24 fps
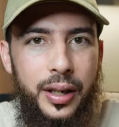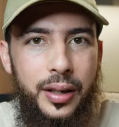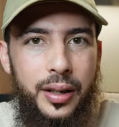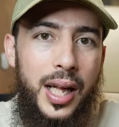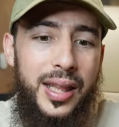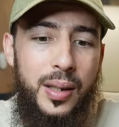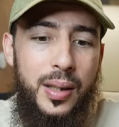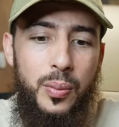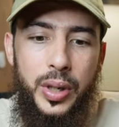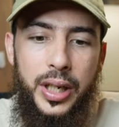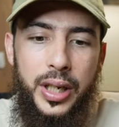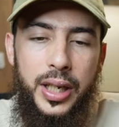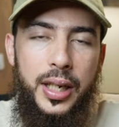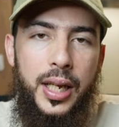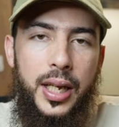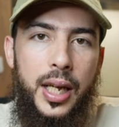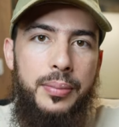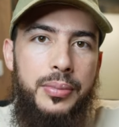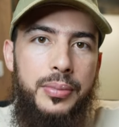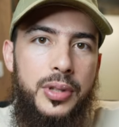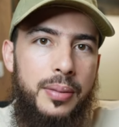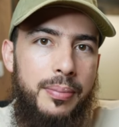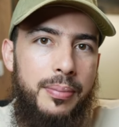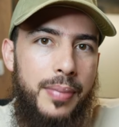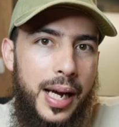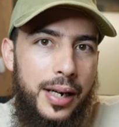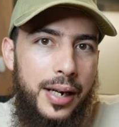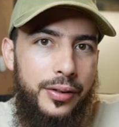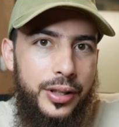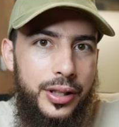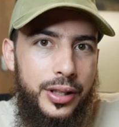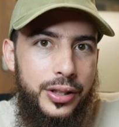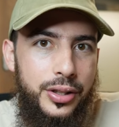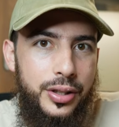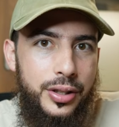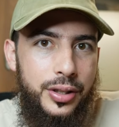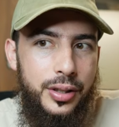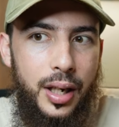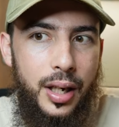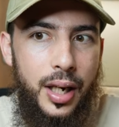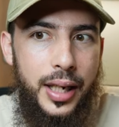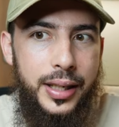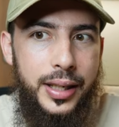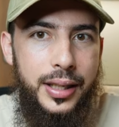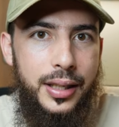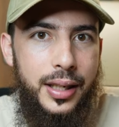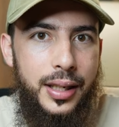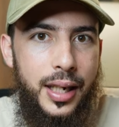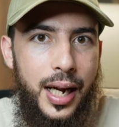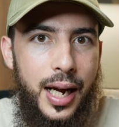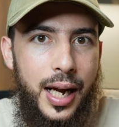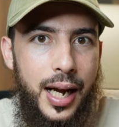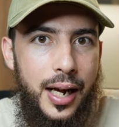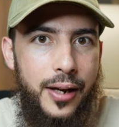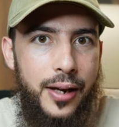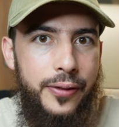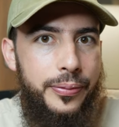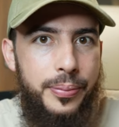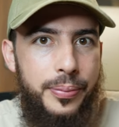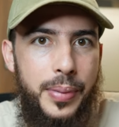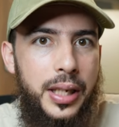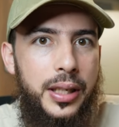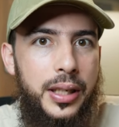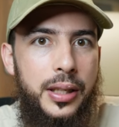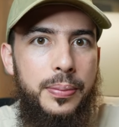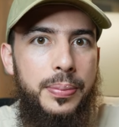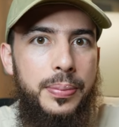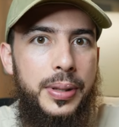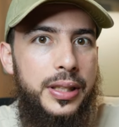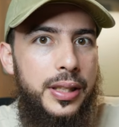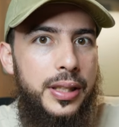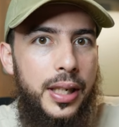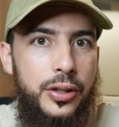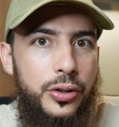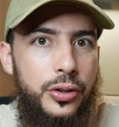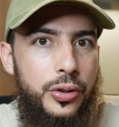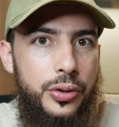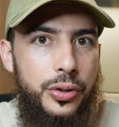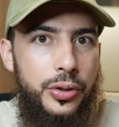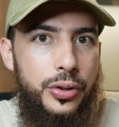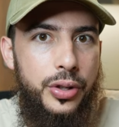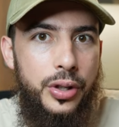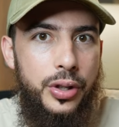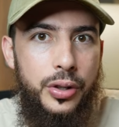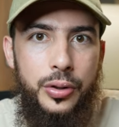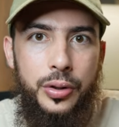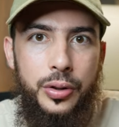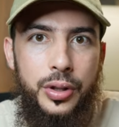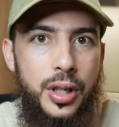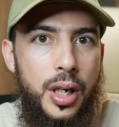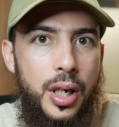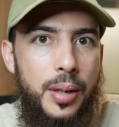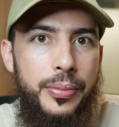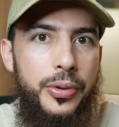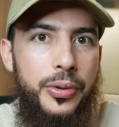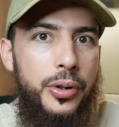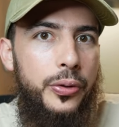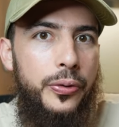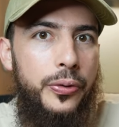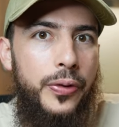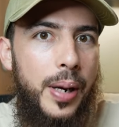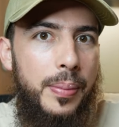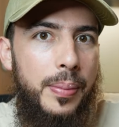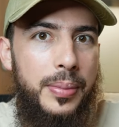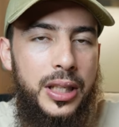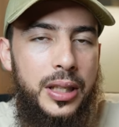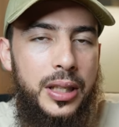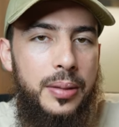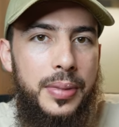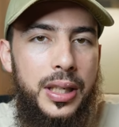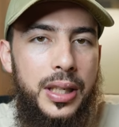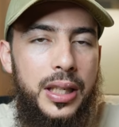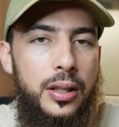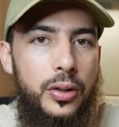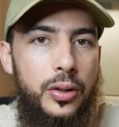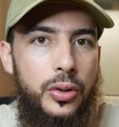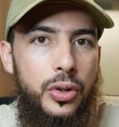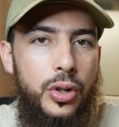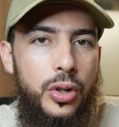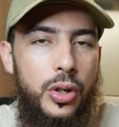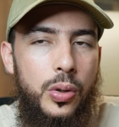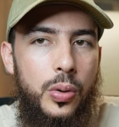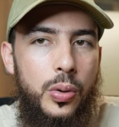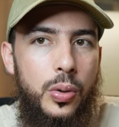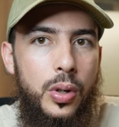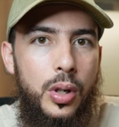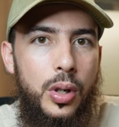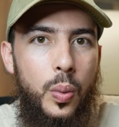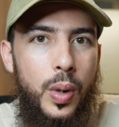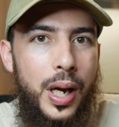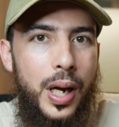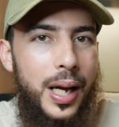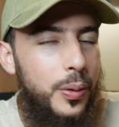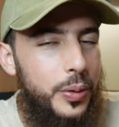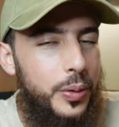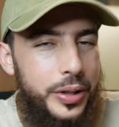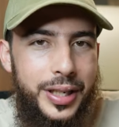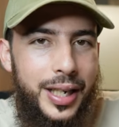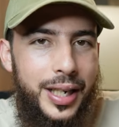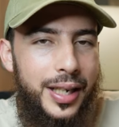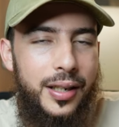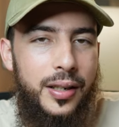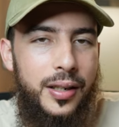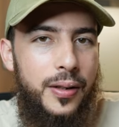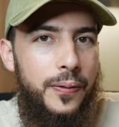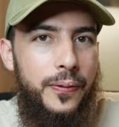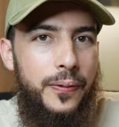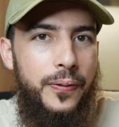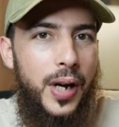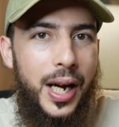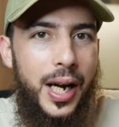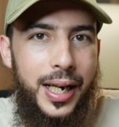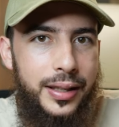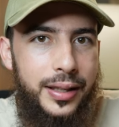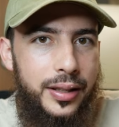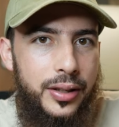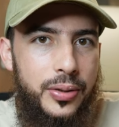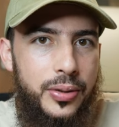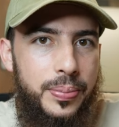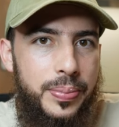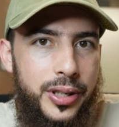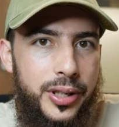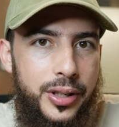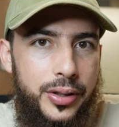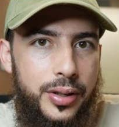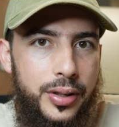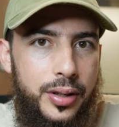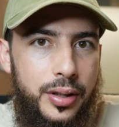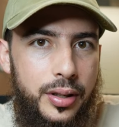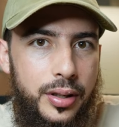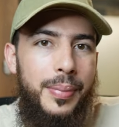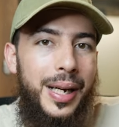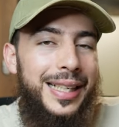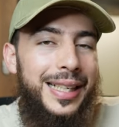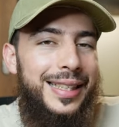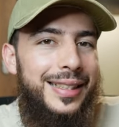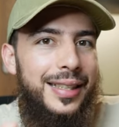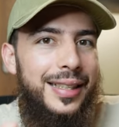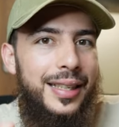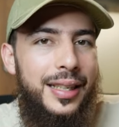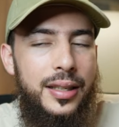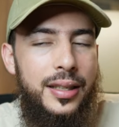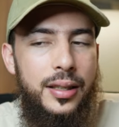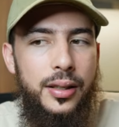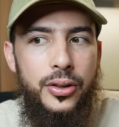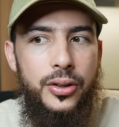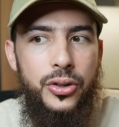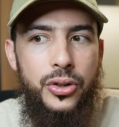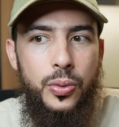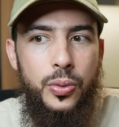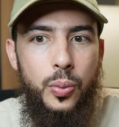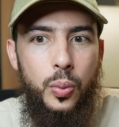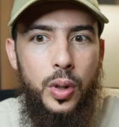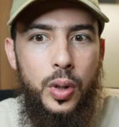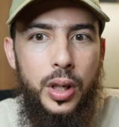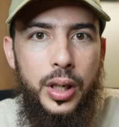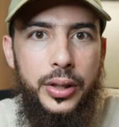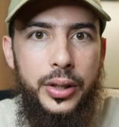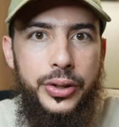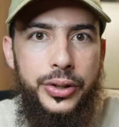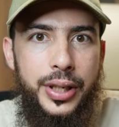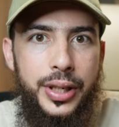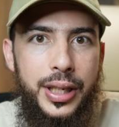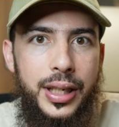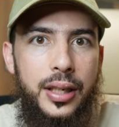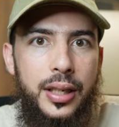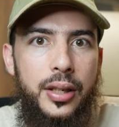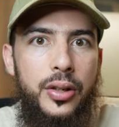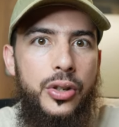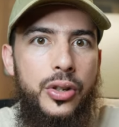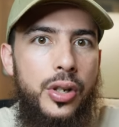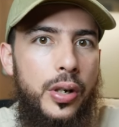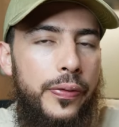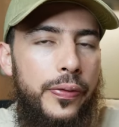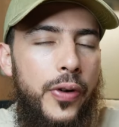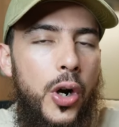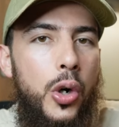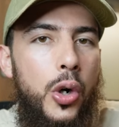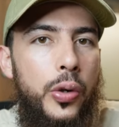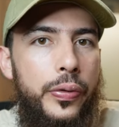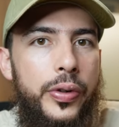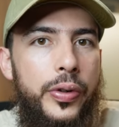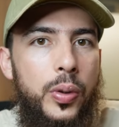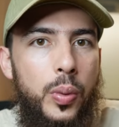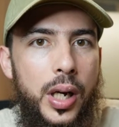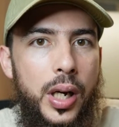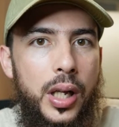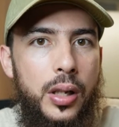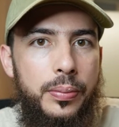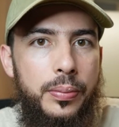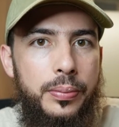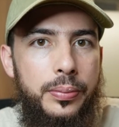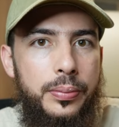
And then when it came to marriage, I didn't have many potentials that could come through family means, so where was I gonna find this person? My tears were tears of overwhelm.